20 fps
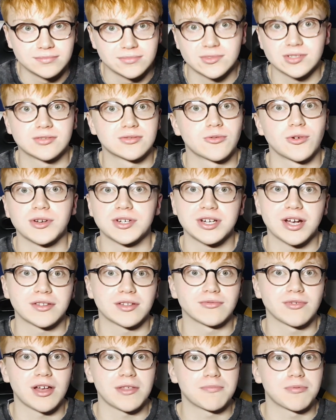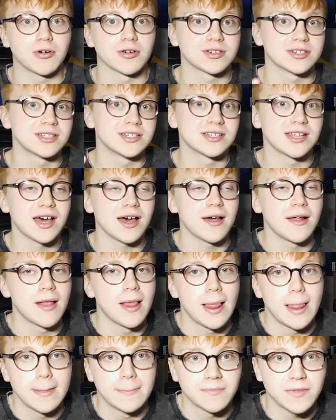Just a quick shout out to Wrath Proxies there.
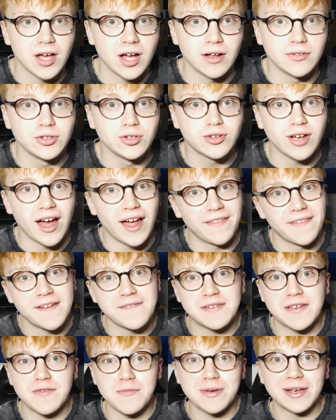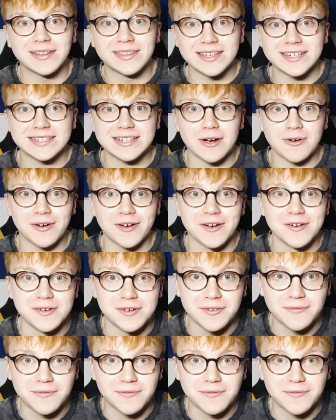And they've given me a discount code.